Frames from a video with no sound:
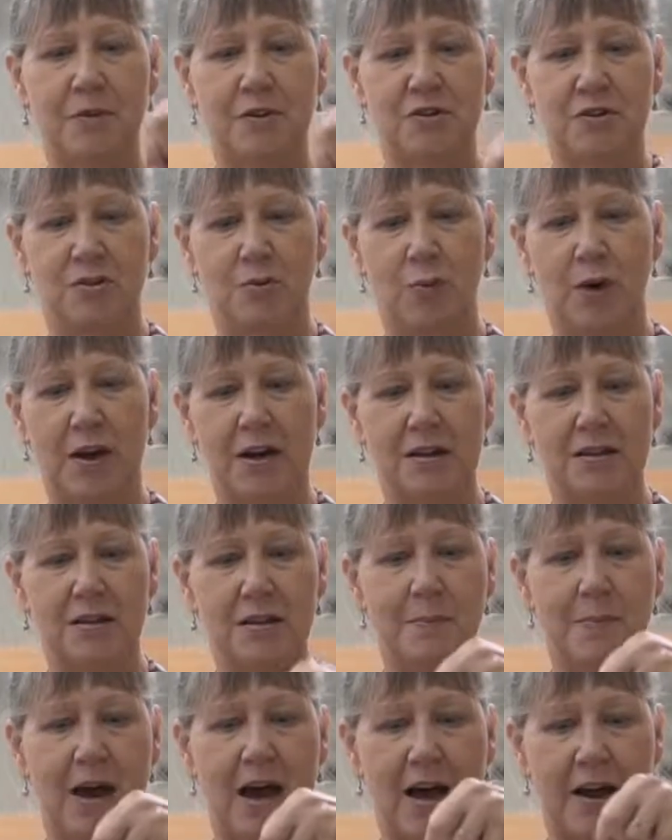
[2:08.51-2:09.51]
There's a weight at
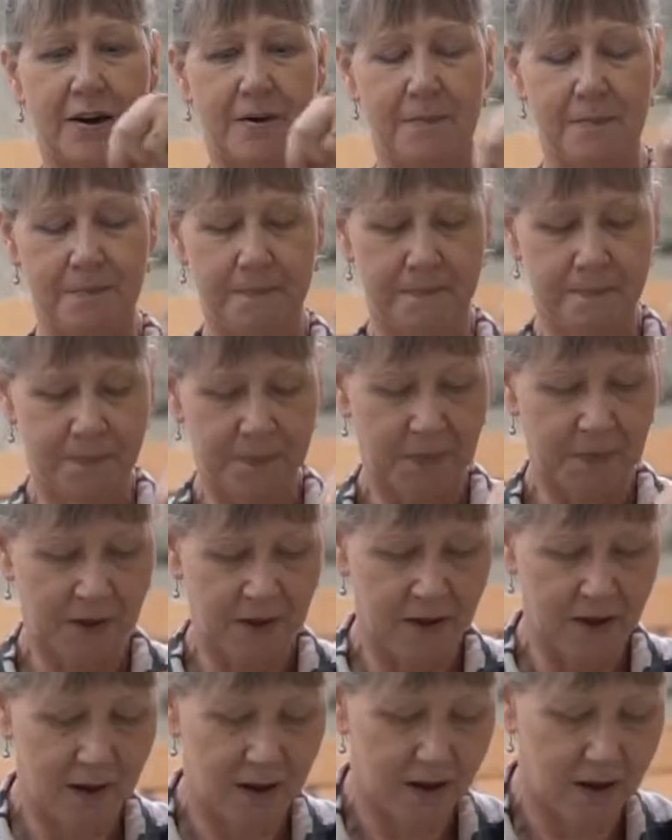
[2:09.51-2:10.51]
the bottom.
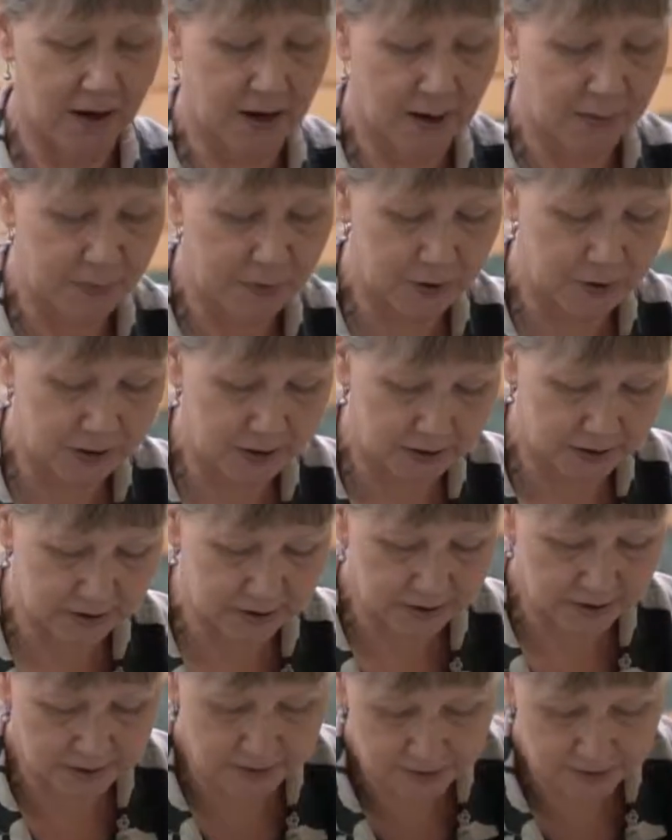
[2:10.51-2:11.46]
And I put it in this